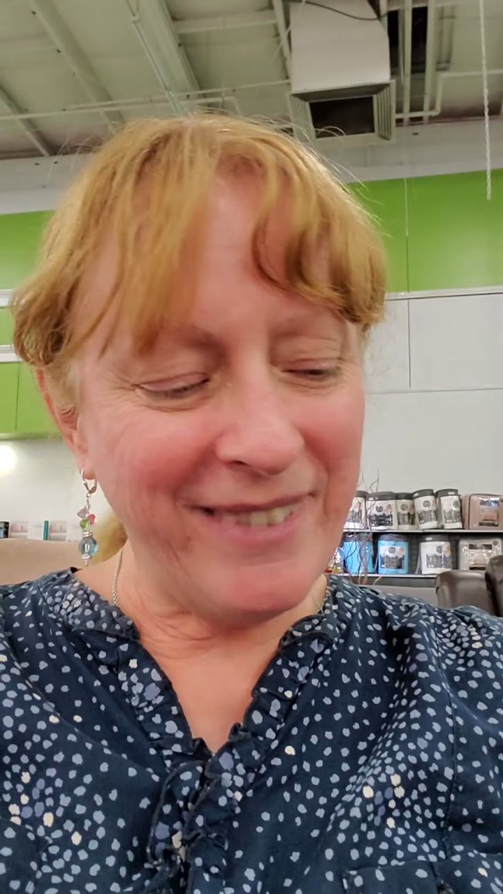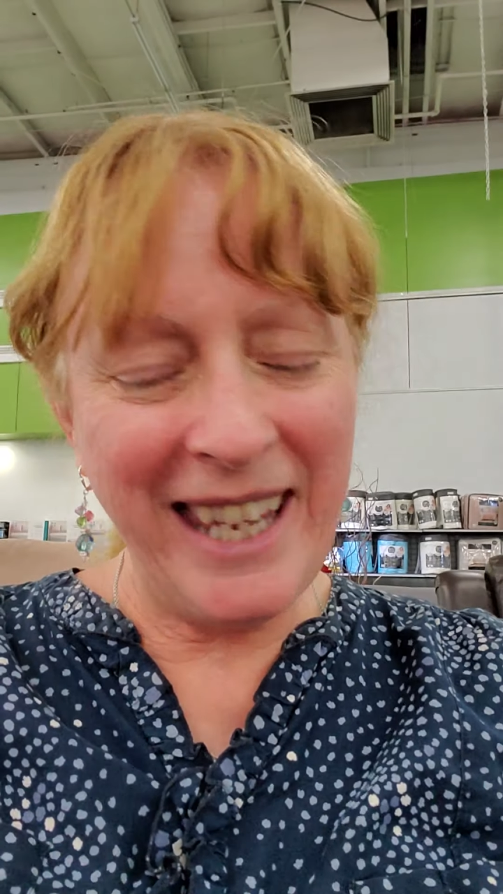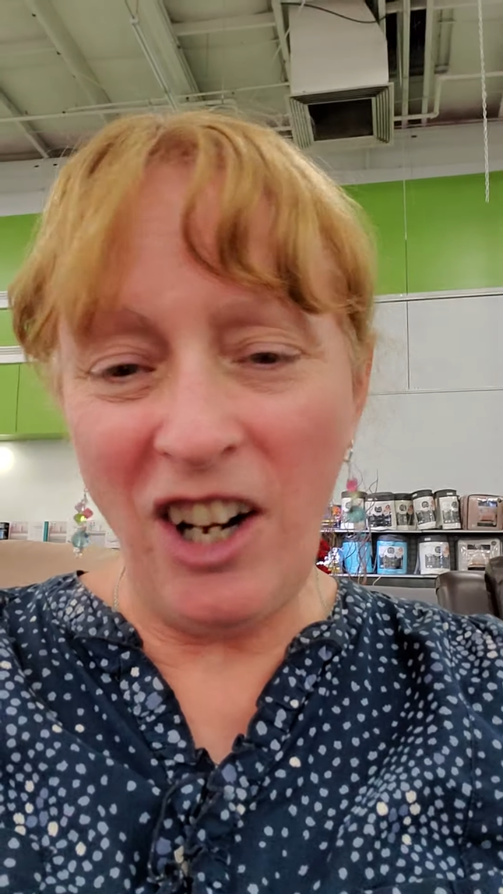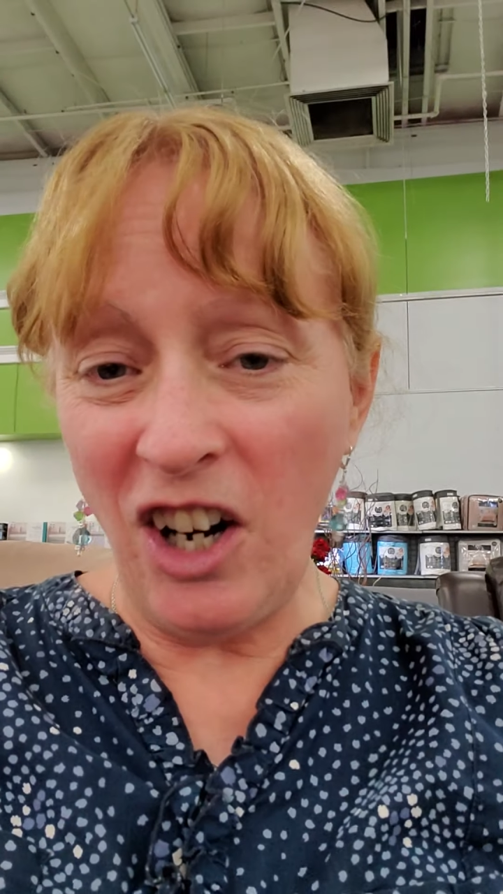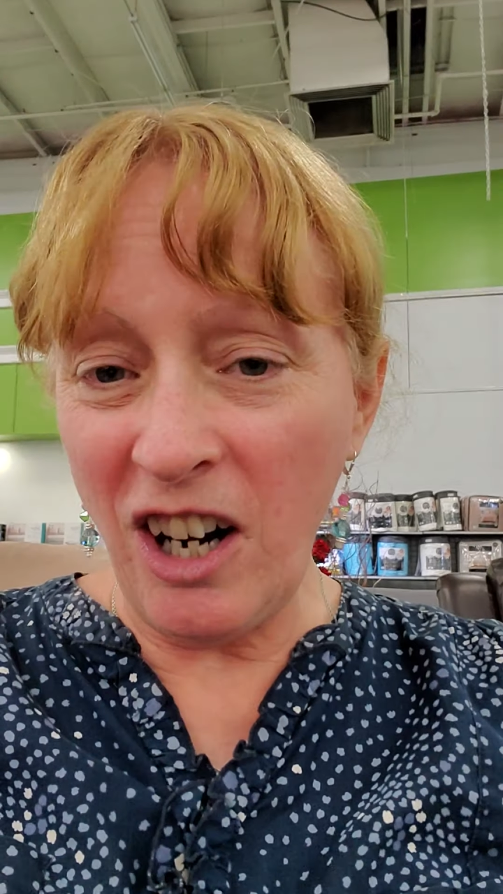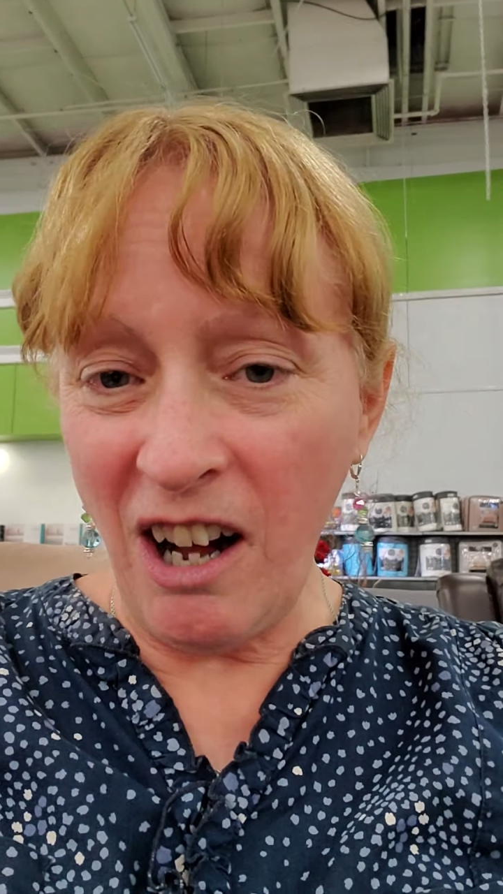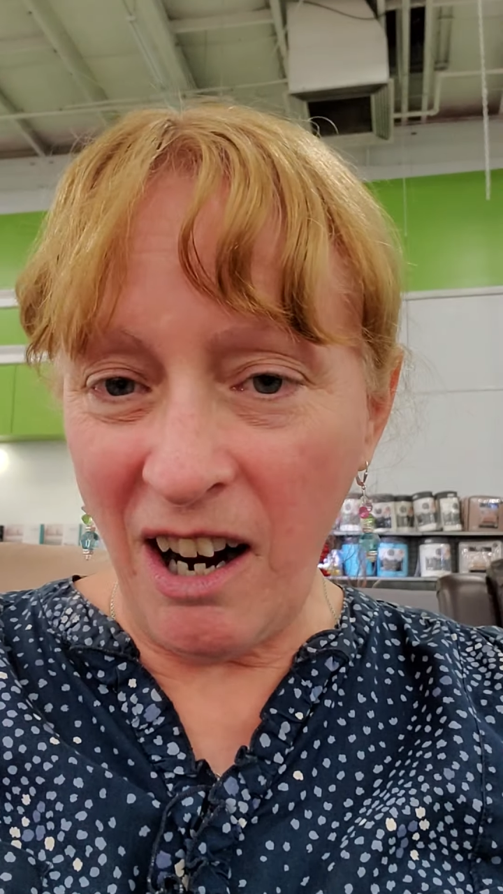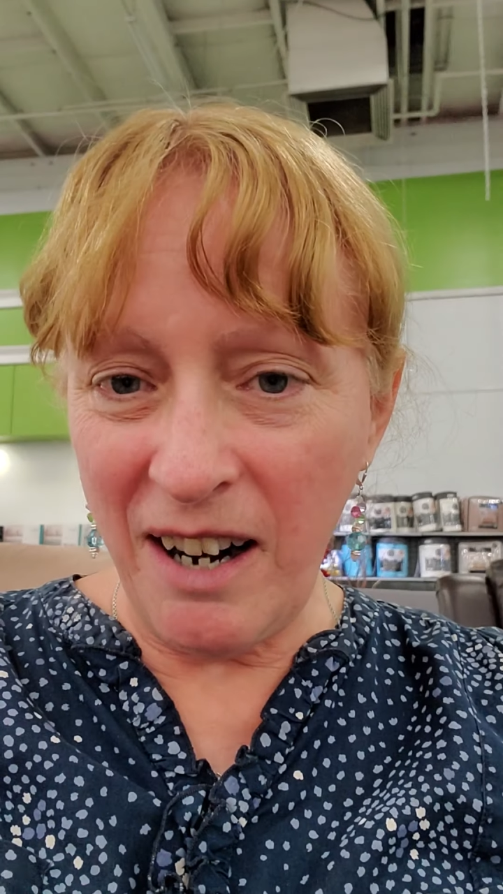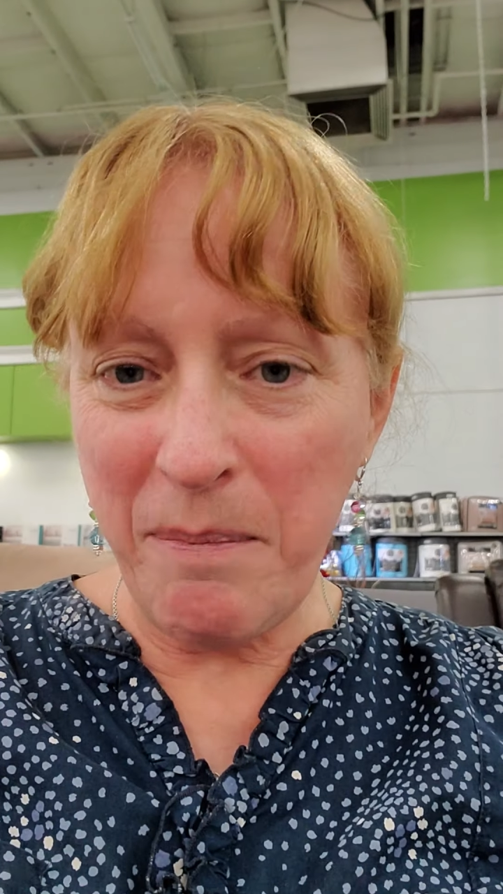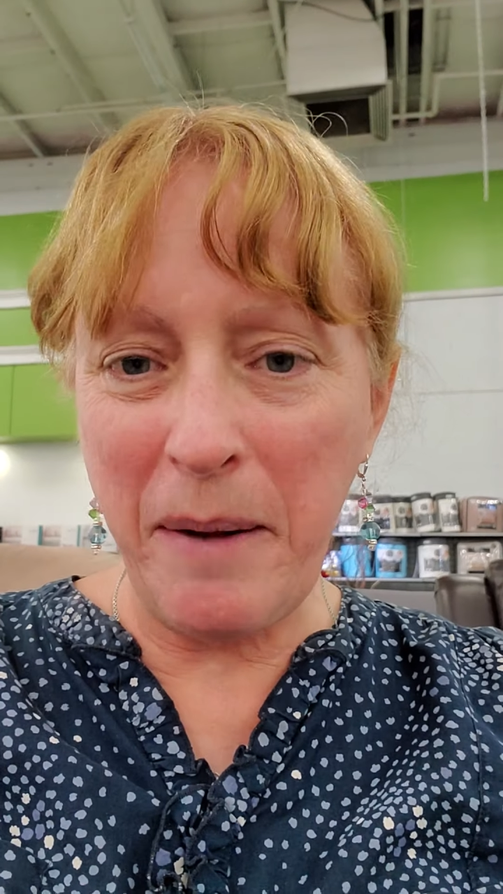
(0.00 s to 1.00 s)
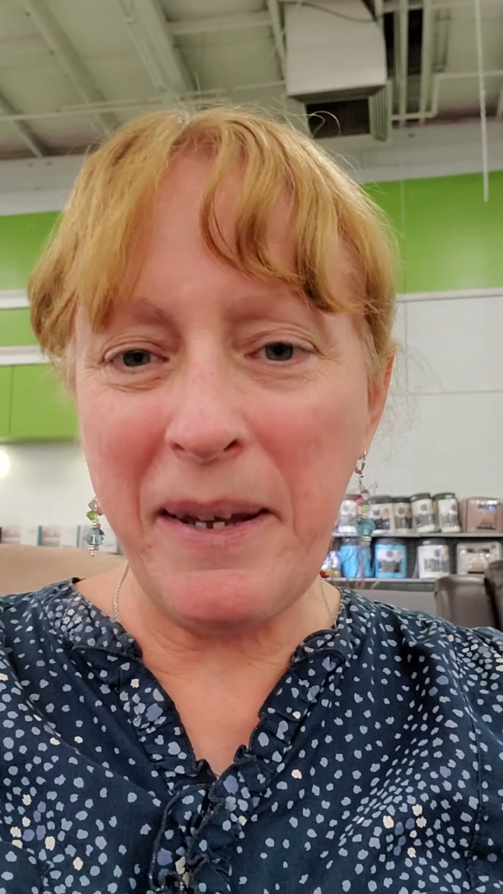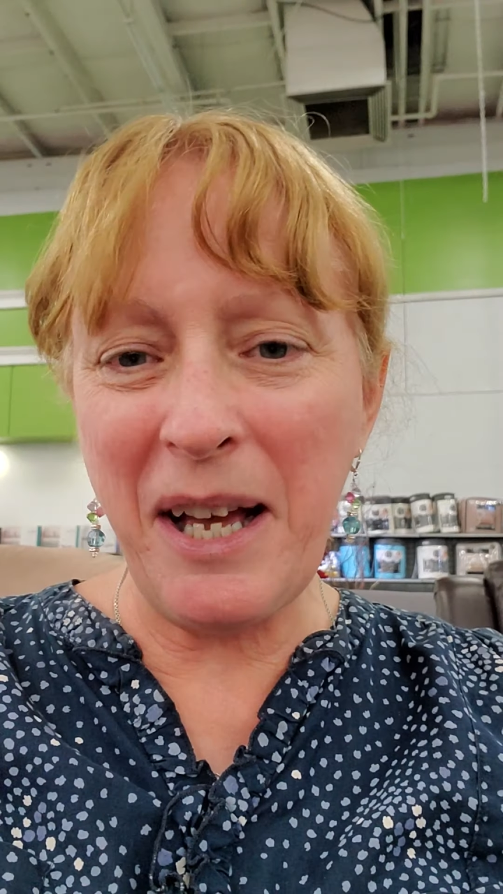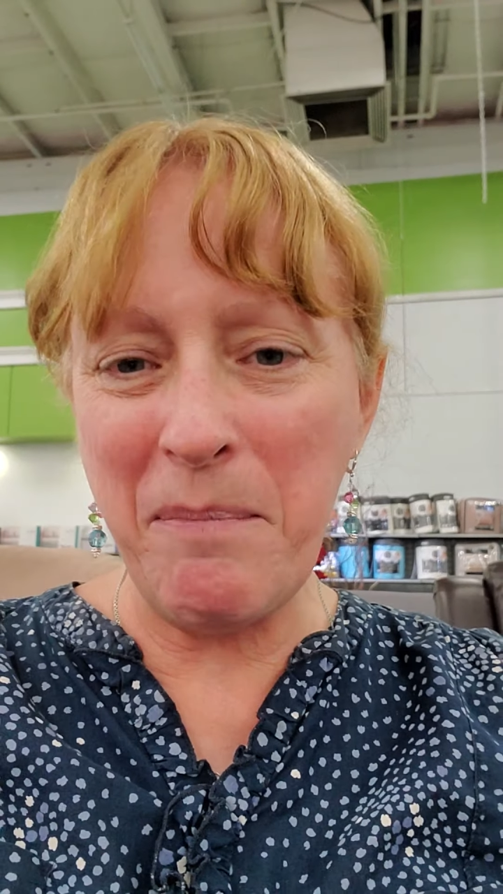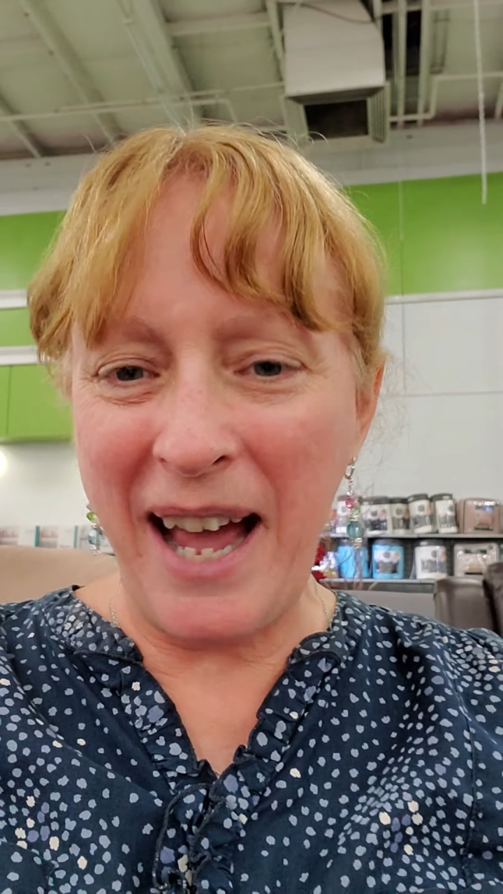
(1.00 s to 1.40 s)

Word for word: get her card, maybe come